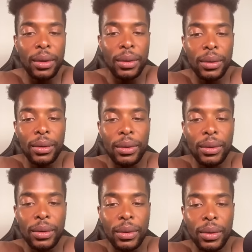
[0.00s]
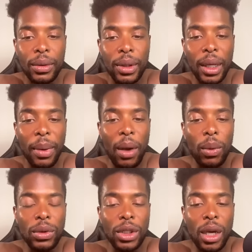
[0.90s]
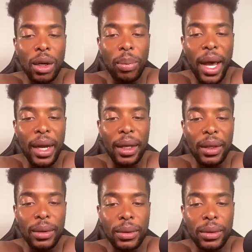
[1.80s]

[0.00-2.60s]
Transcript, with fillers: Yep. I want y'all up out of here.